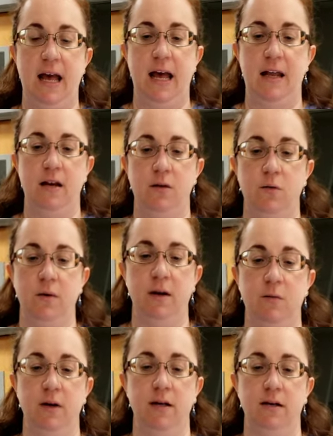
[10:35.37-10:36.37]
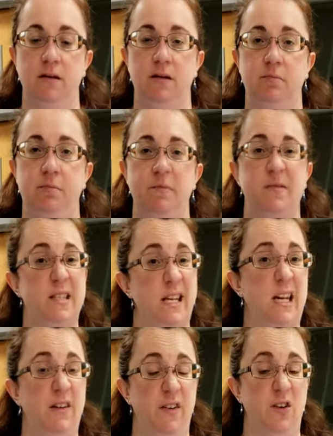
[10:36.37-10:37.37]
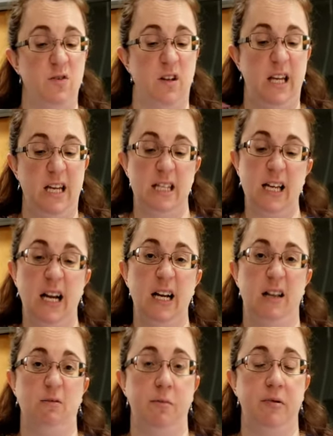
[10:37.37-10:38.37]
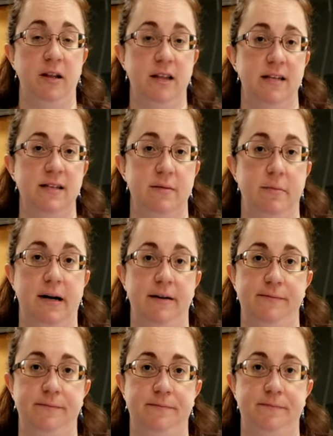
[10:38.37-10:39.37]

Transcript: then we will see if it goes on the inside and then we'll put it in the Instapot.